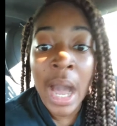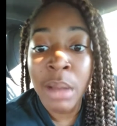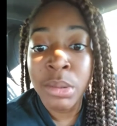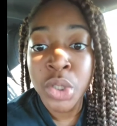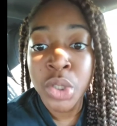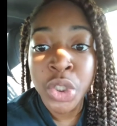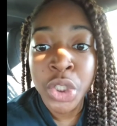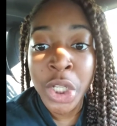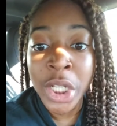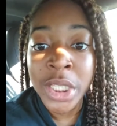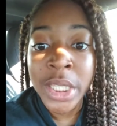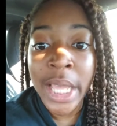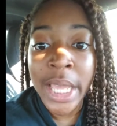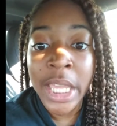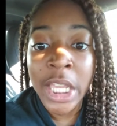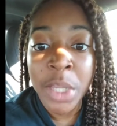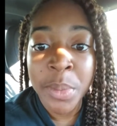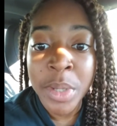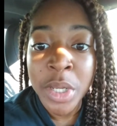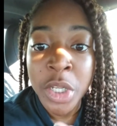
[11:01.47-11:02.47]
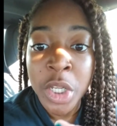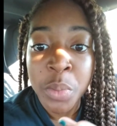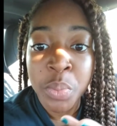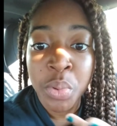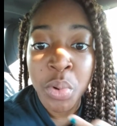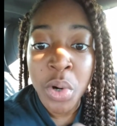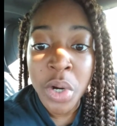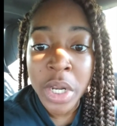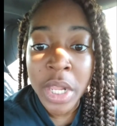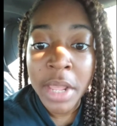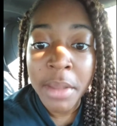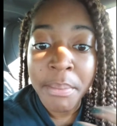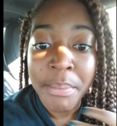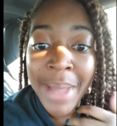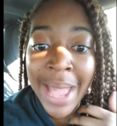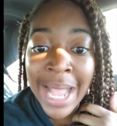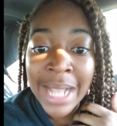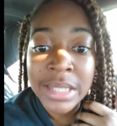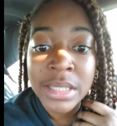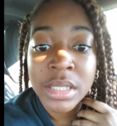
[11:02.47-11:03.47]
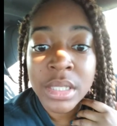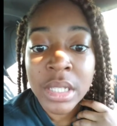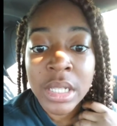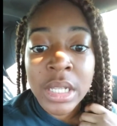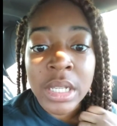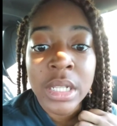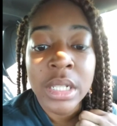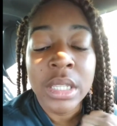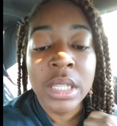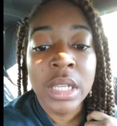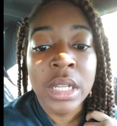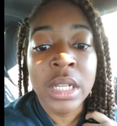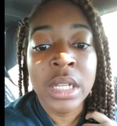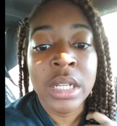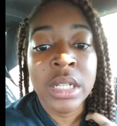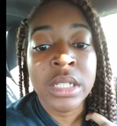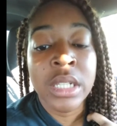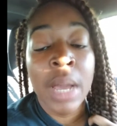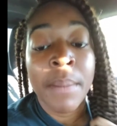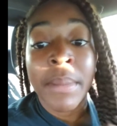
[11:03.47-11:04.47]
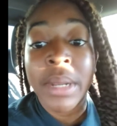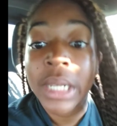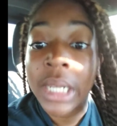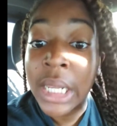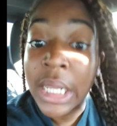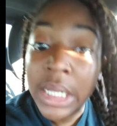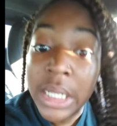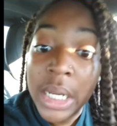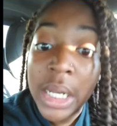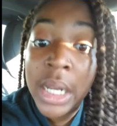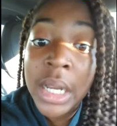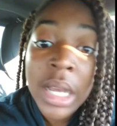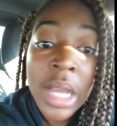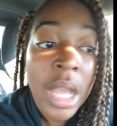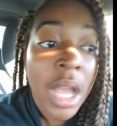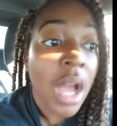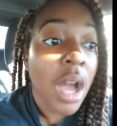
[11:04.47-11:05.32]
option that he could be deported back to the Dominica.